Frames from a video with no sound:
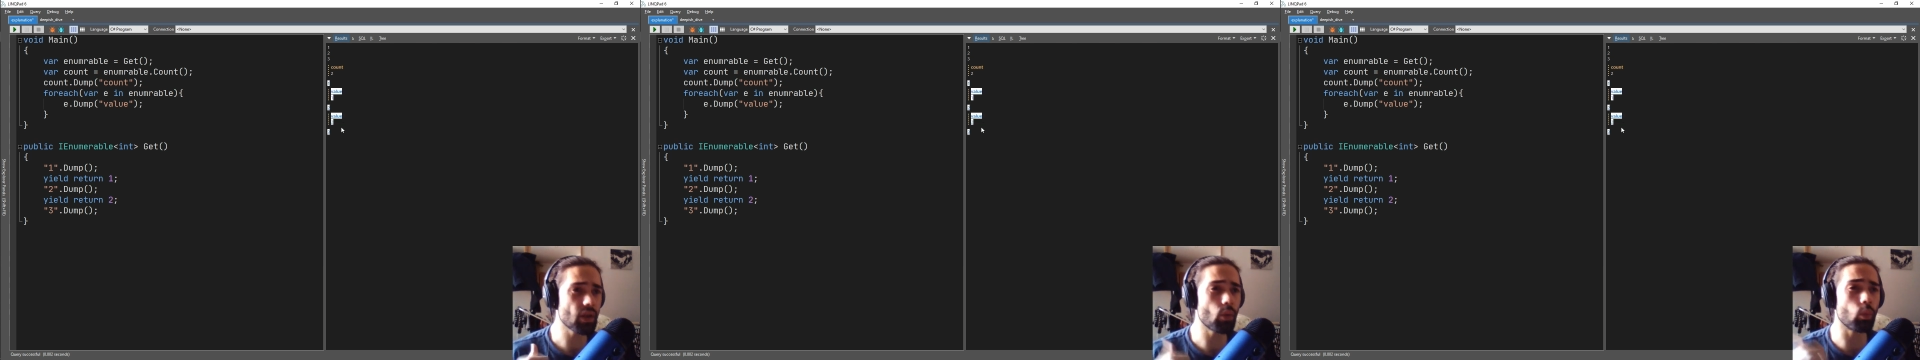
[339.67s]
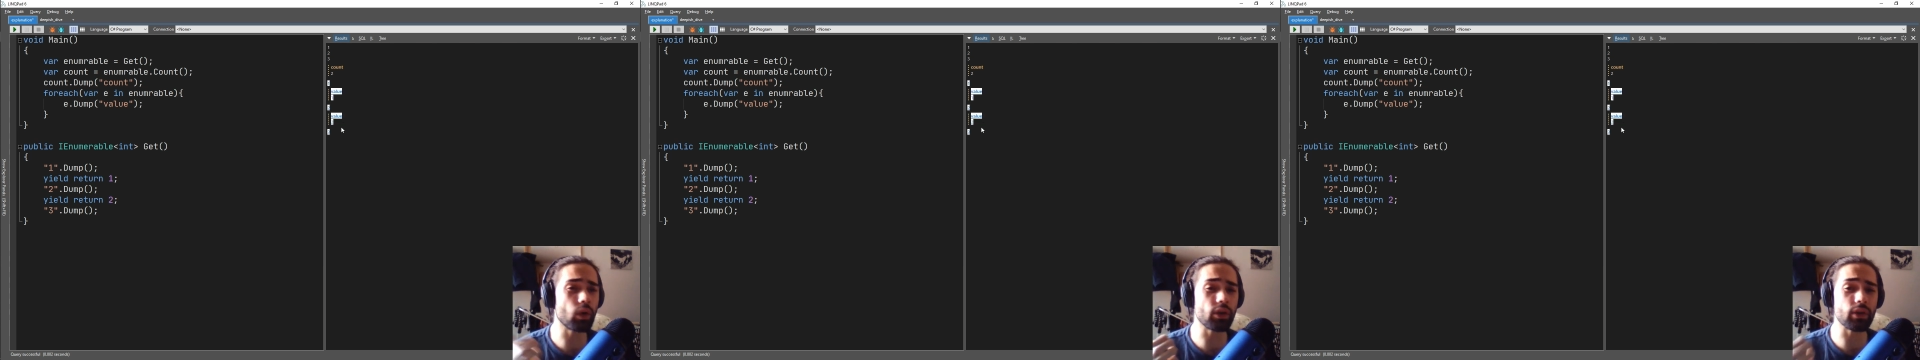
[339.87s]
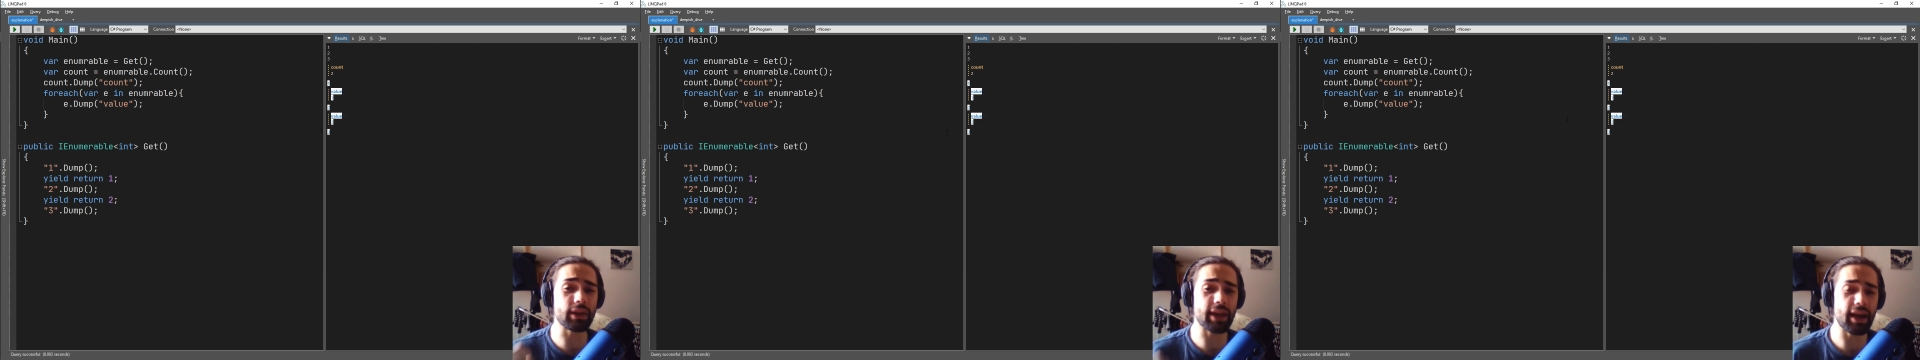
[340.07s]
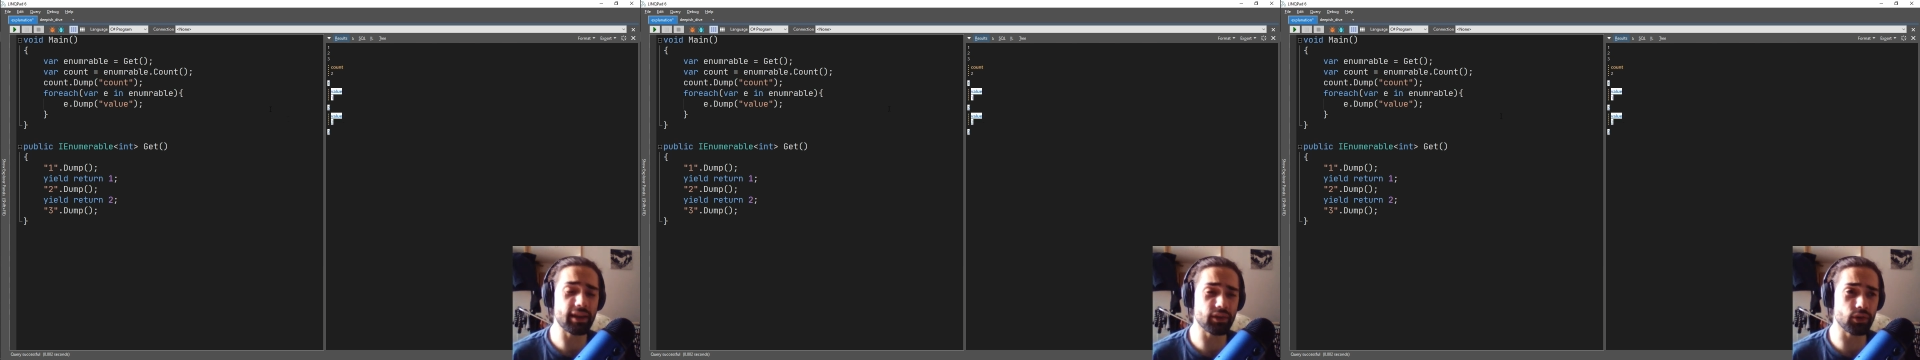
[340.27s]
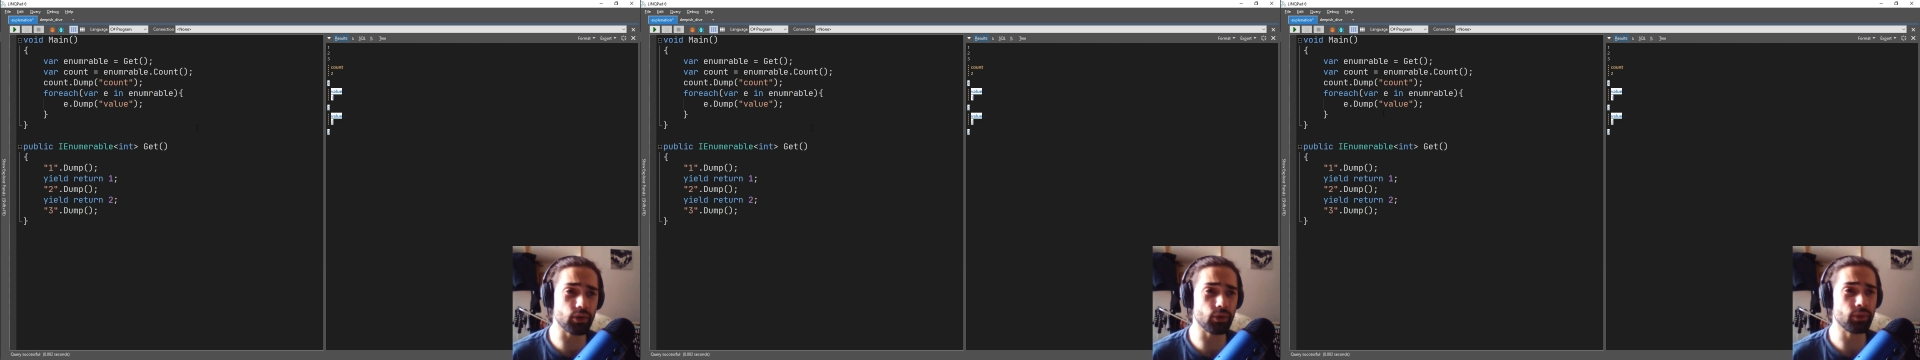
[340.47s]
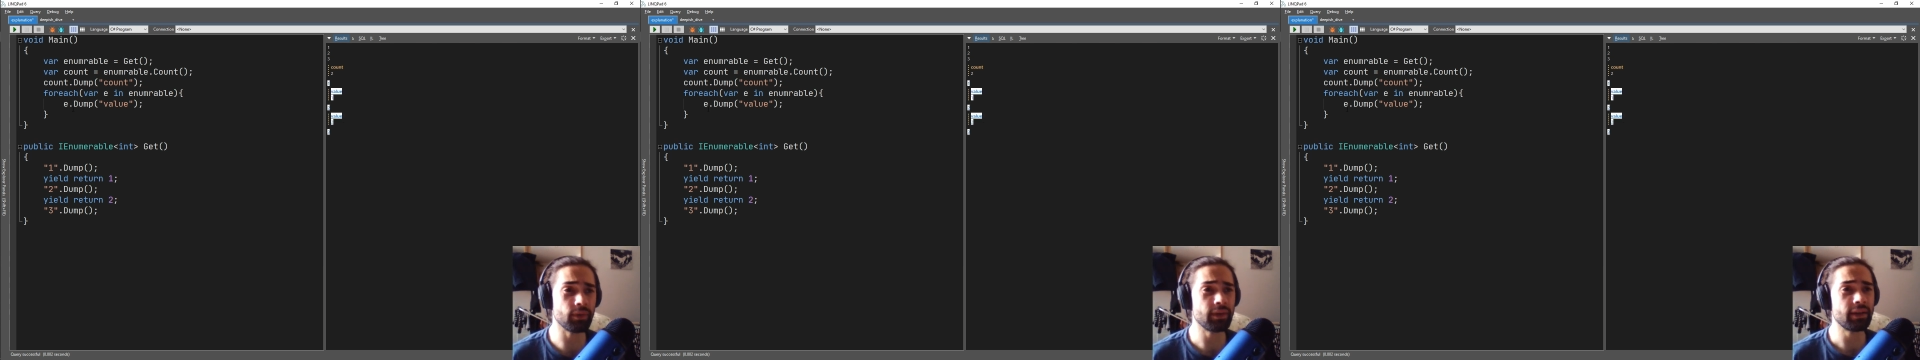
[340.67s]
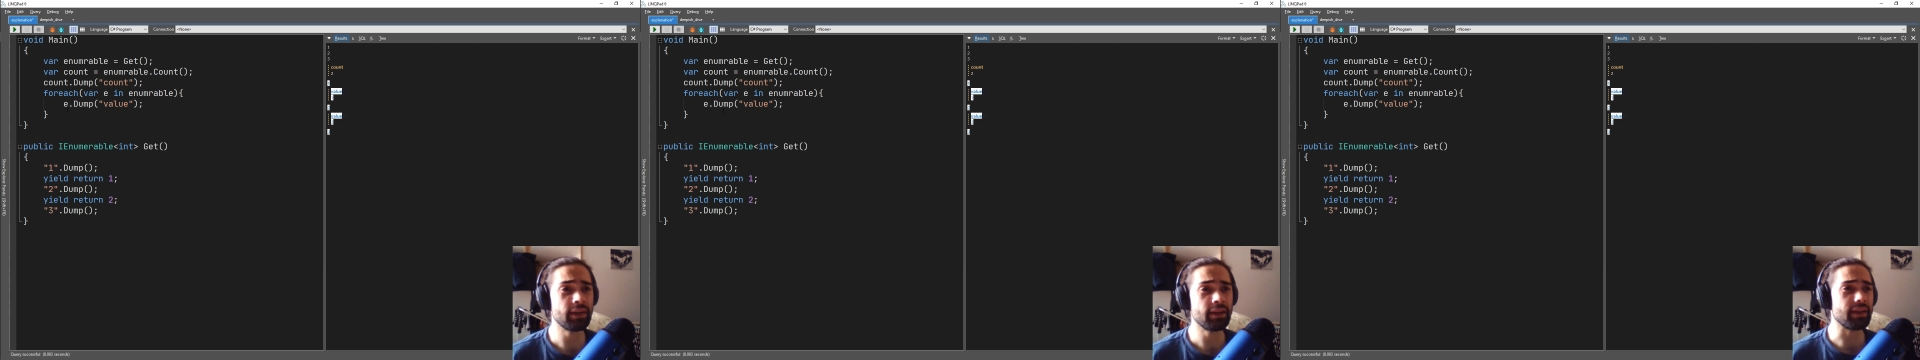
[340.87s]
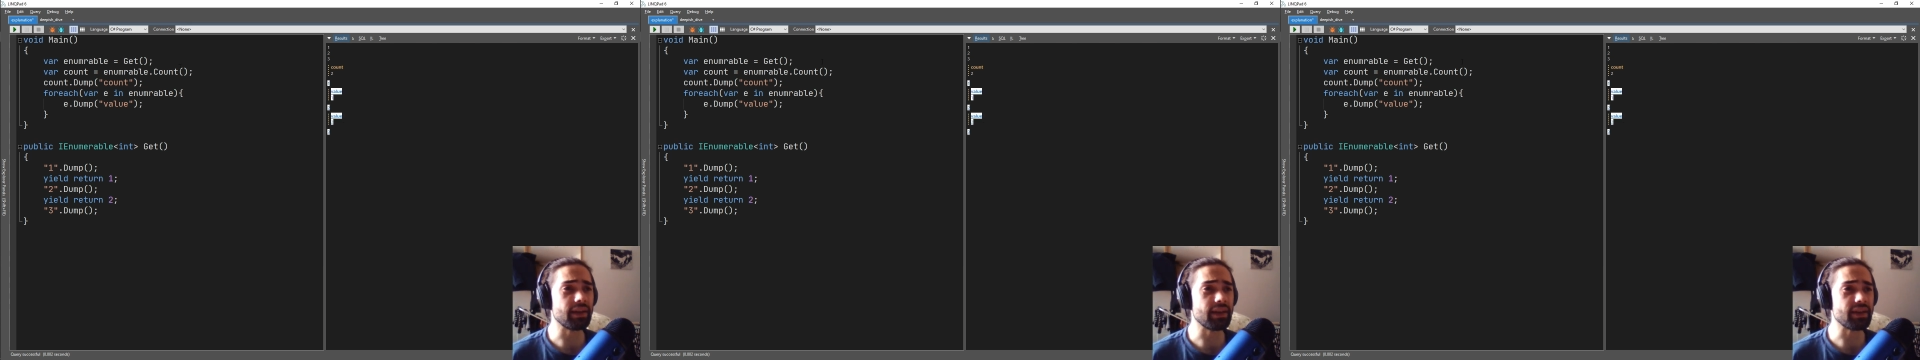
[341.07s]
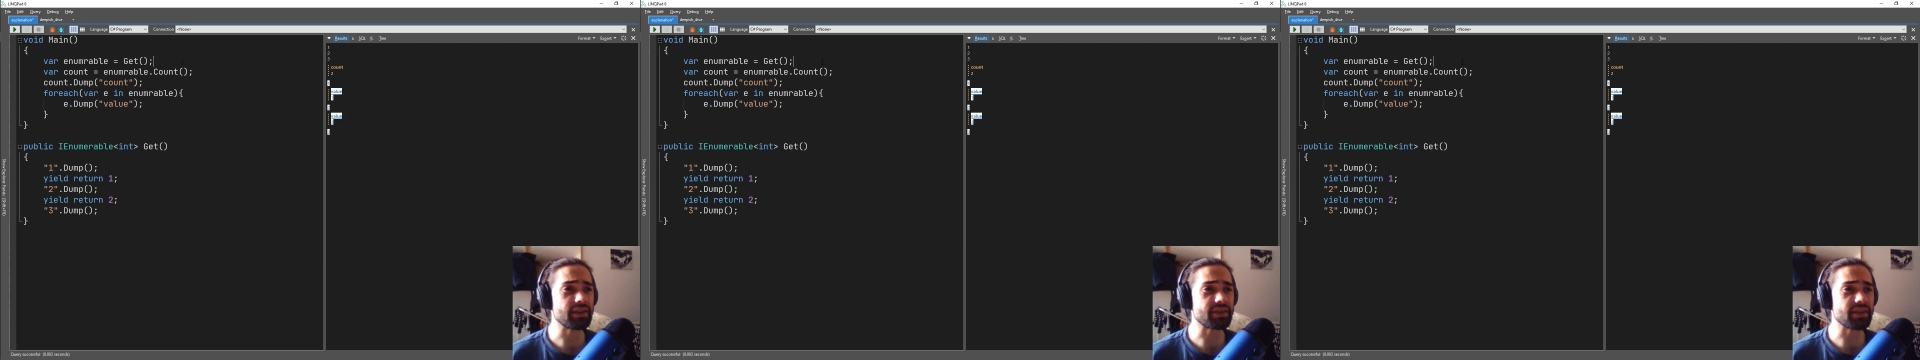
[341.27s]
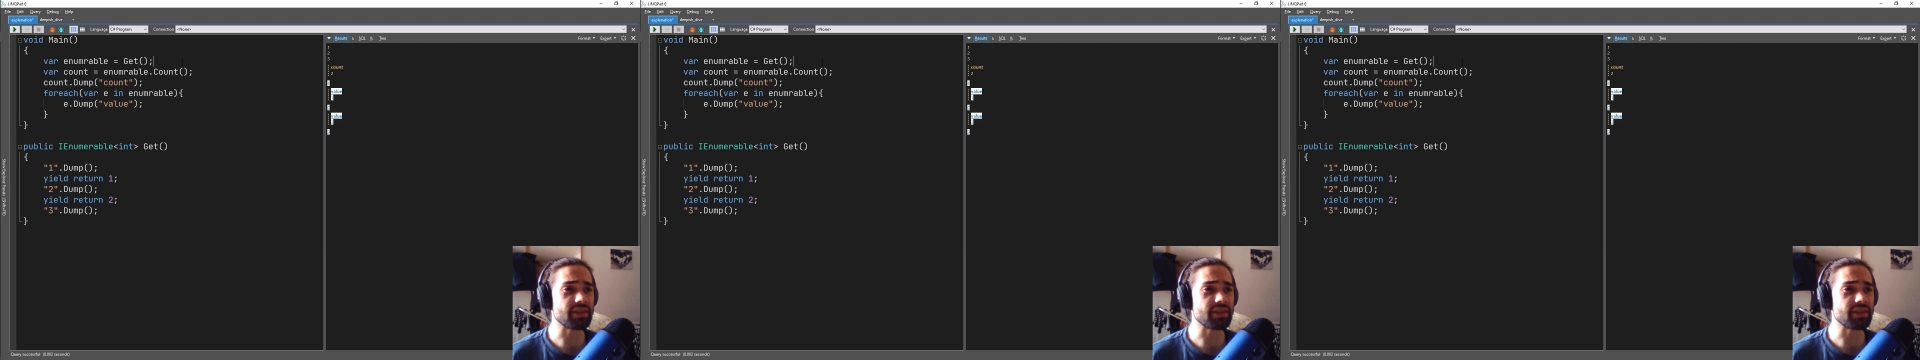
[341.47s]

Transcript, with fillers: What you can do is